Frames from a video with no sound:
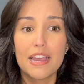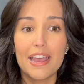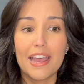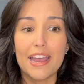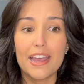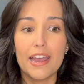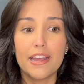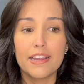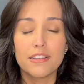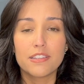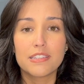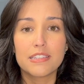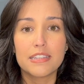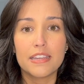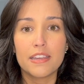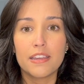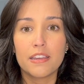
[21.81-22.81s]
and
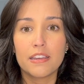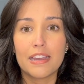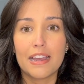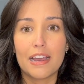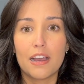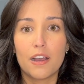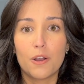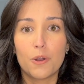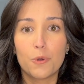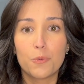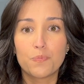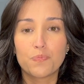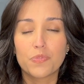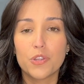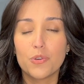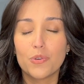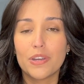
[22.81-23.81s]
seeing how
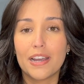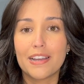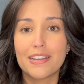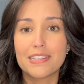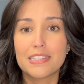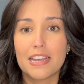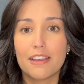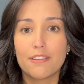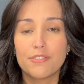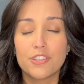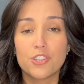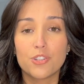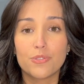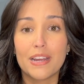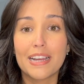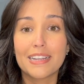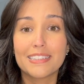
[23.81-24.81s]
you guys have
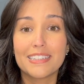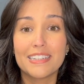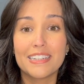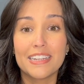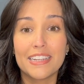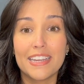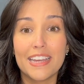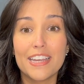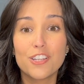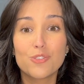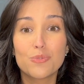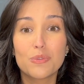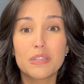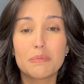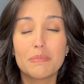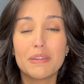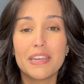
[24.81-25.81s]
interacted and engaged
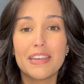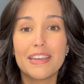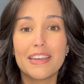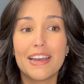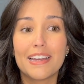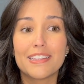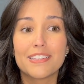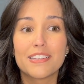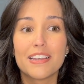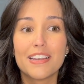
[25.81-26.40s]
with me and